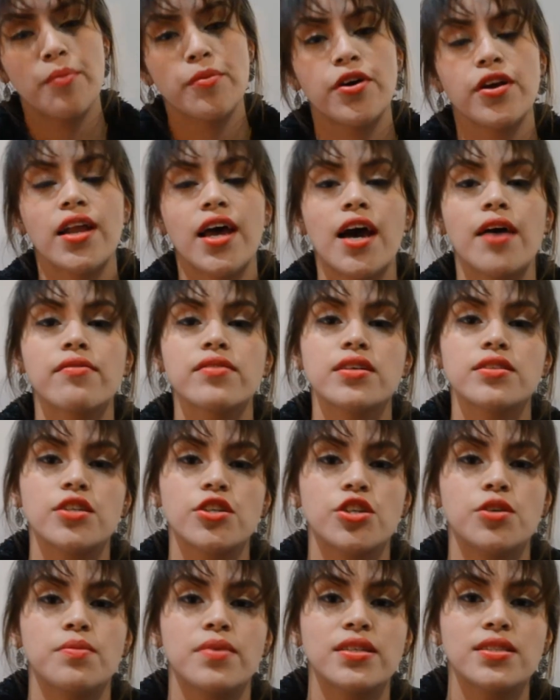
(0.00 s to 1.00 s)
I'm gonna have the
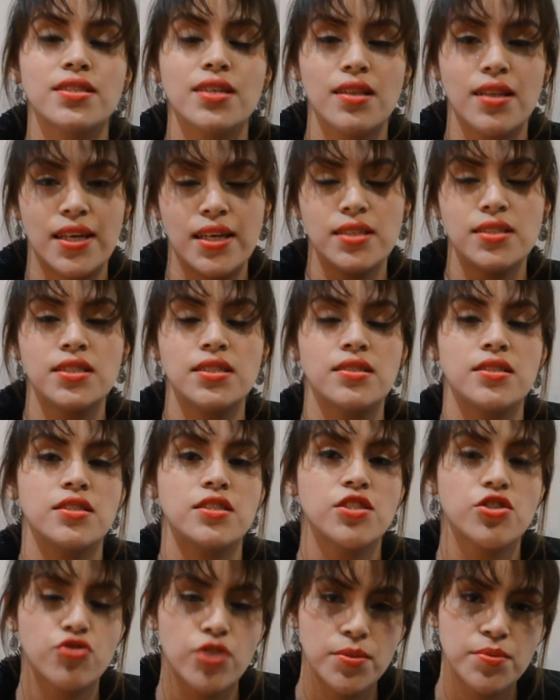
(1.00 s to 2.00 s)
document linked in the
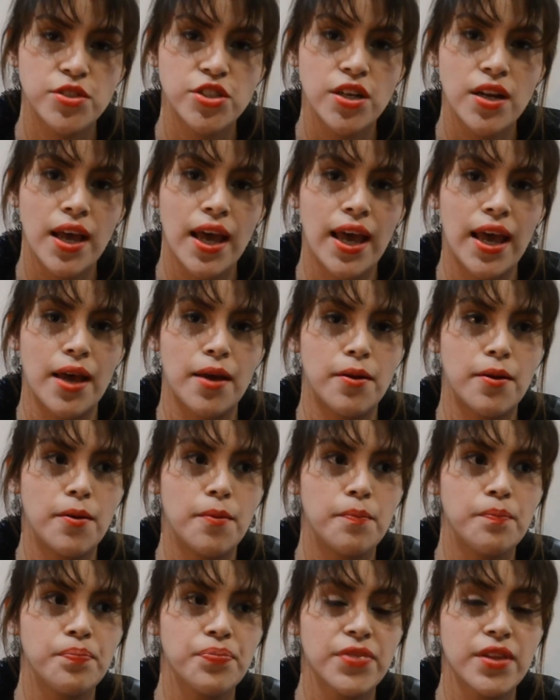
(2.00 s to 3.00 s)
description
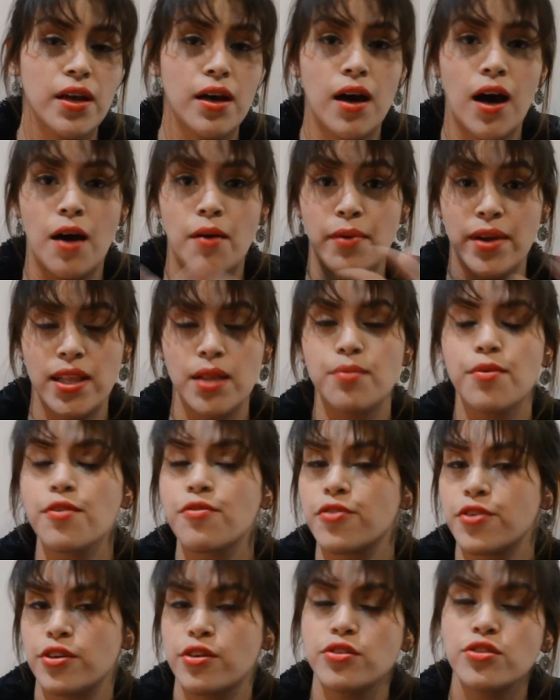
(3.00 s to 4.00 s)
and available
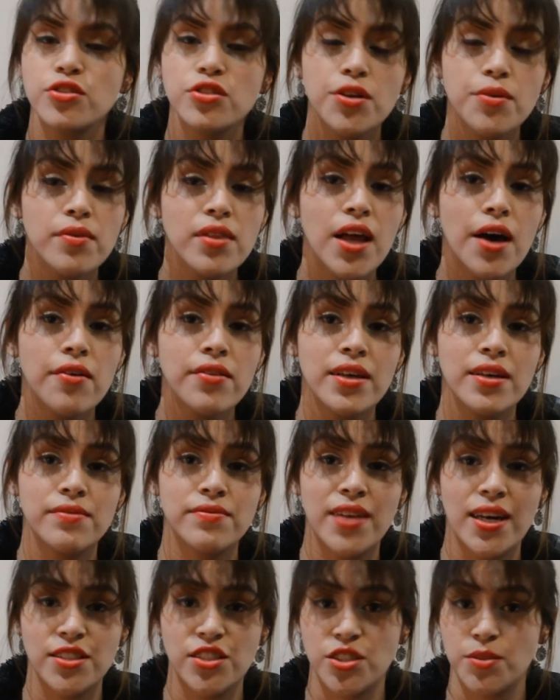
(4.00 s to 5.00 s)
for you to download if
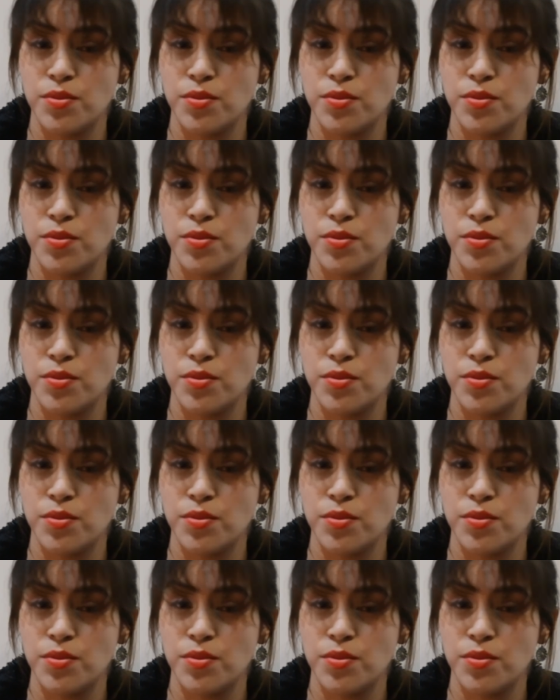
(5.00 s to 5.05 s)
that's